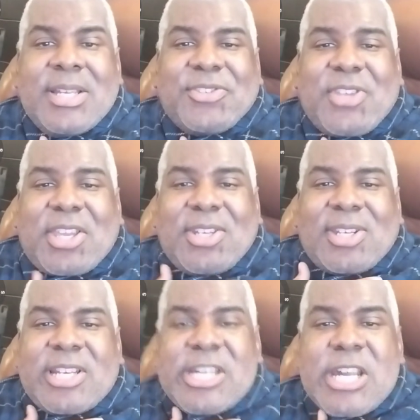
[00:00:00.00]

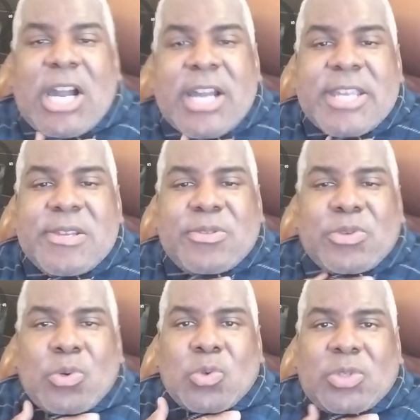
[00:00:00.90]
Secondly, I
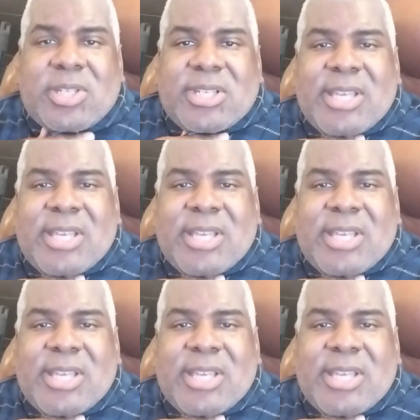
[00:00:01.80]
thought